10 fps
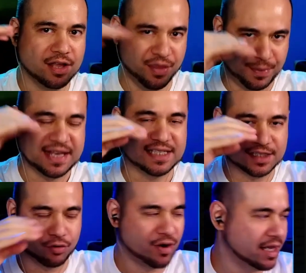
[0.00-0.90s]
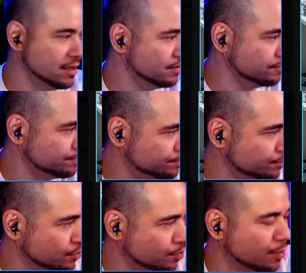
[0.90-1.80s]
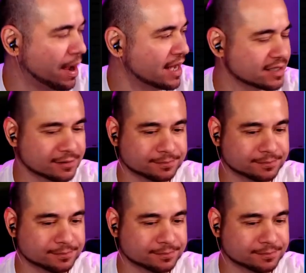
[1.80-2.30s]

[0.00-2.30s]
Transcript: the pieces already prepared.